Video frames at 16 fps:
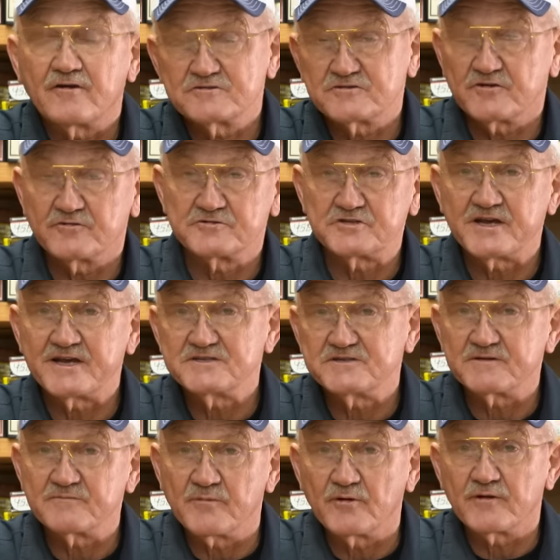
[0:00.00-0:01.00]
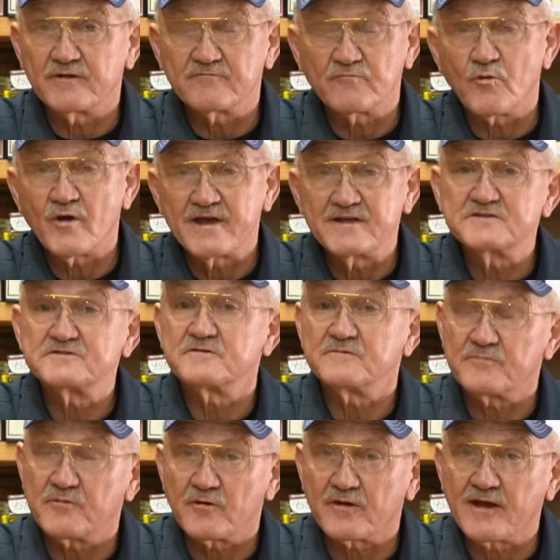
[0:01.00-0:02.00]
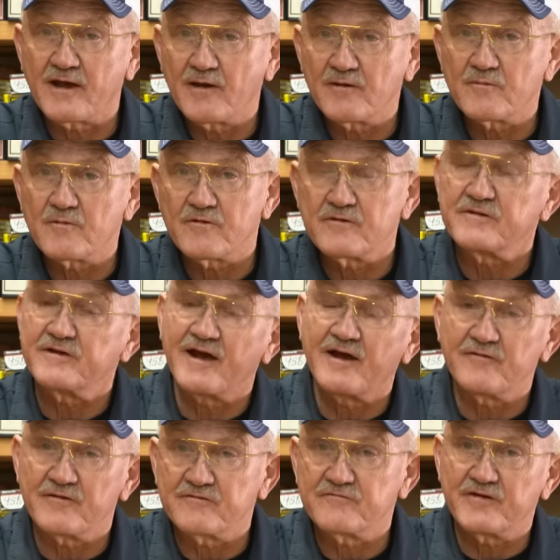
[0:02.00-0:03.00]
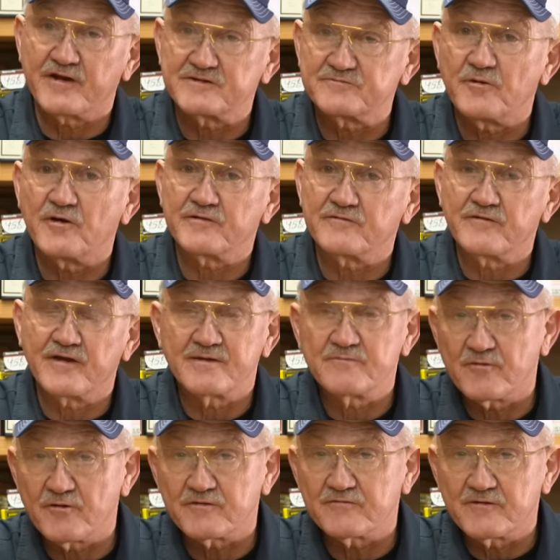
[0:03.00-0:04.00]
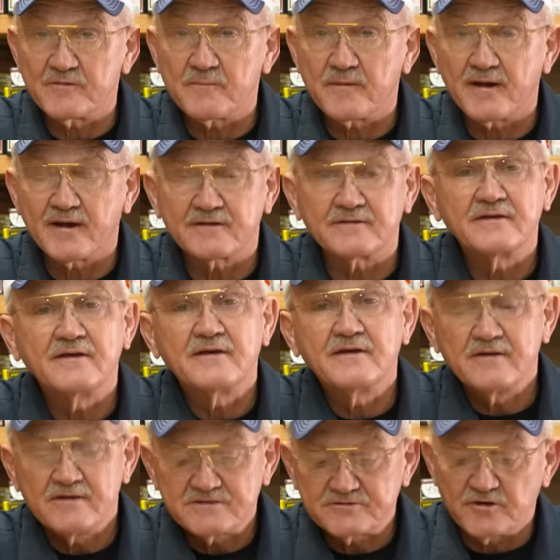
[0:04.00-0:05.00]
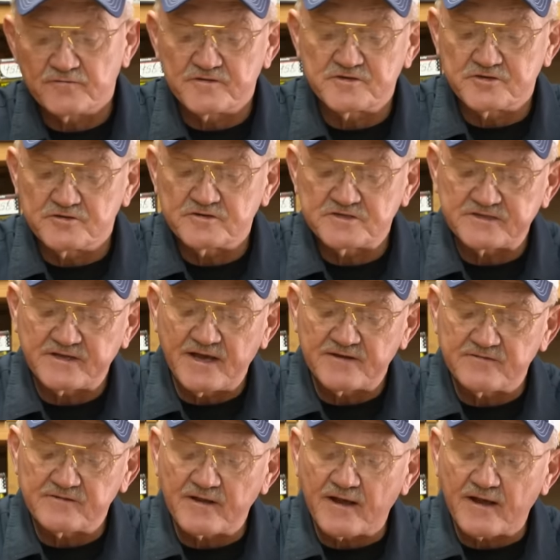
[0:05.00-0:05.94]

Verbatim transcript: also changing bullet weights per caliber and how it affects point of aim, point of impact. So if you shoot a standard